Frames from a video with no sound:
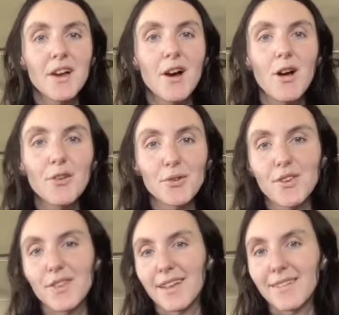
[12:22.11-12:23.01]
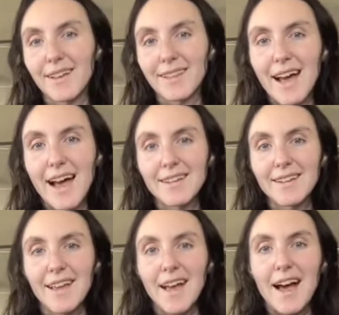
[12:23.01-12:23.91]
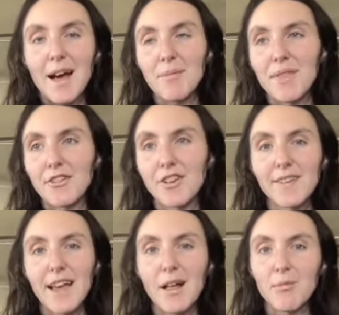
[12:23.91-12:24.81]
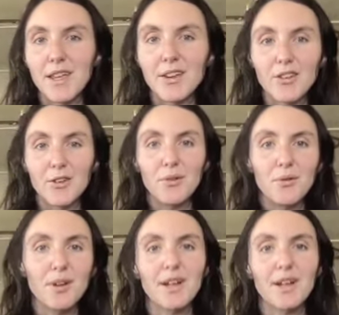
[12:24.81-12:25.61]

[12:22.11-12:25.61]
all sorts of things like that, that just help me to